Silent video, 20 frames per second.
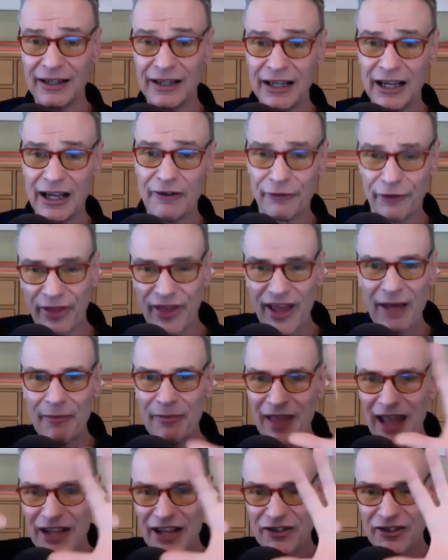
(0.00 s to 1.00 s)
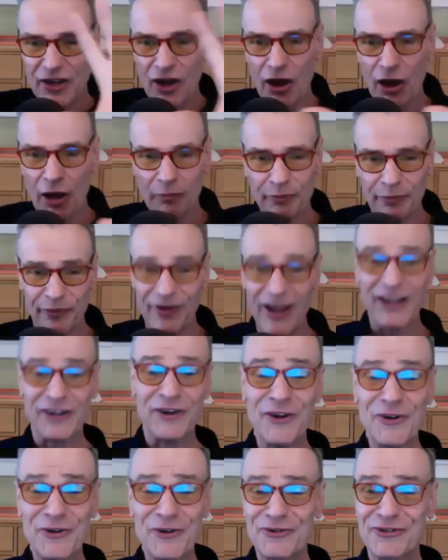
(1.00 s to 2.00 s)
For them, that's all fake
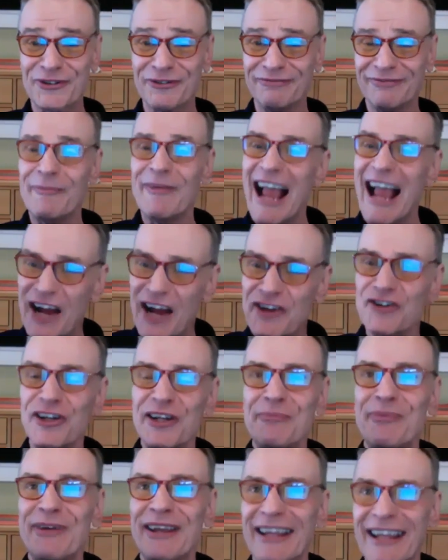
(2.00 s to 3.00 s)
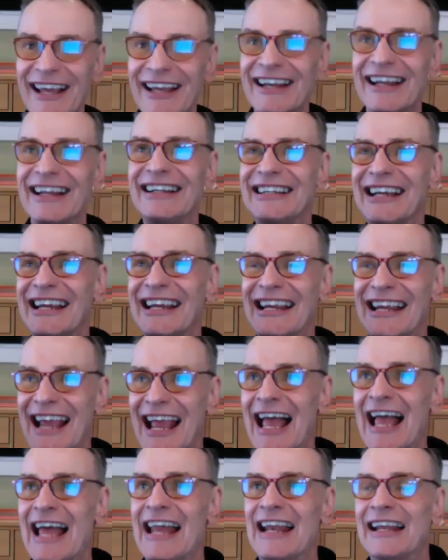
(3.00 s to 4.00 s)
news. I'm actually beginning to
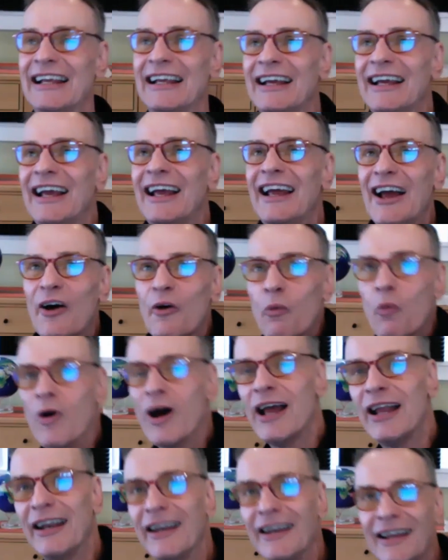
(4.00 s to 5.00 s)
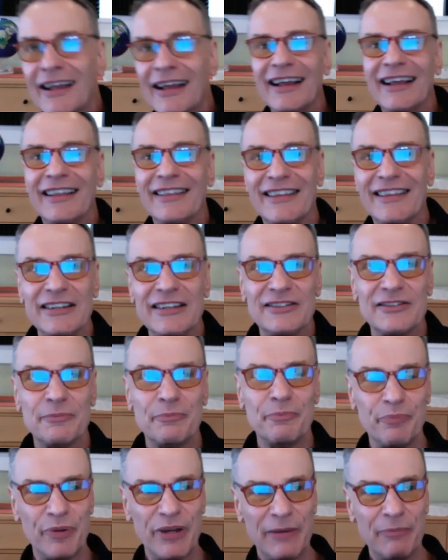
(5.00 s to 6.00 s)
get what these
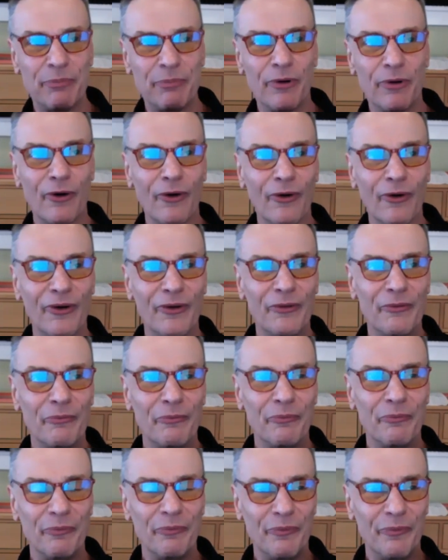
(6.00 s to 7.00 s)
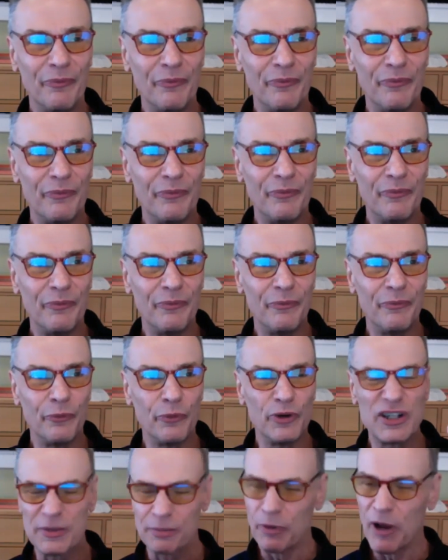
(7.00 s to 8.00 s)
people
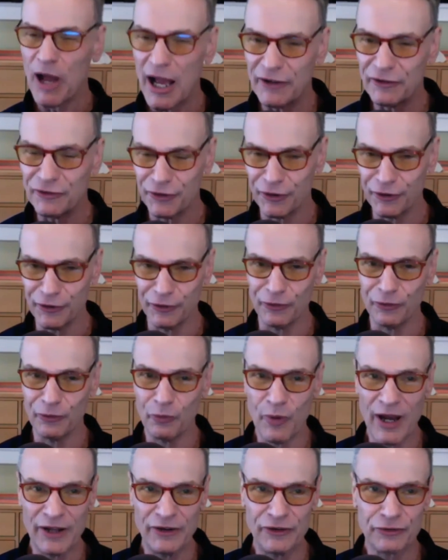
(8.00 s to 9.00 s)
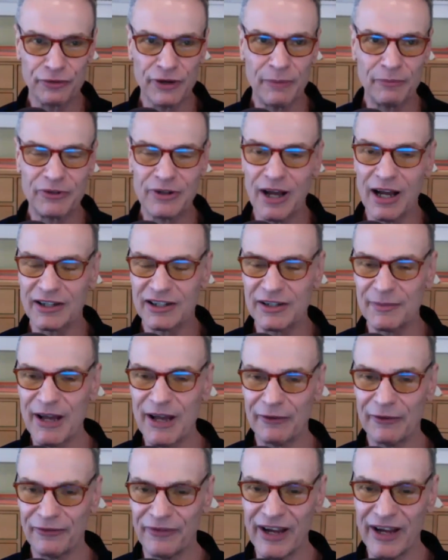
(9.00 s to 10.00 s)
respond to when Trump talks
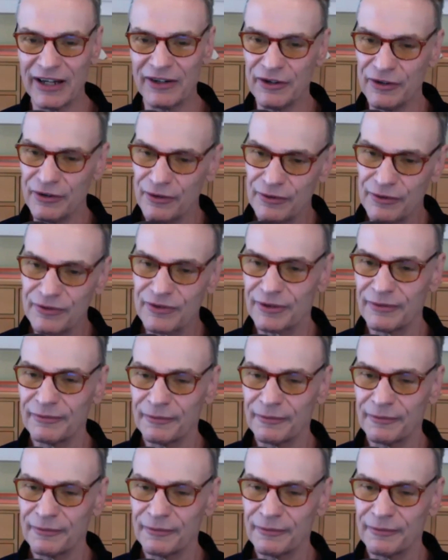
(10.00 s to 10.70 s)
about fake news.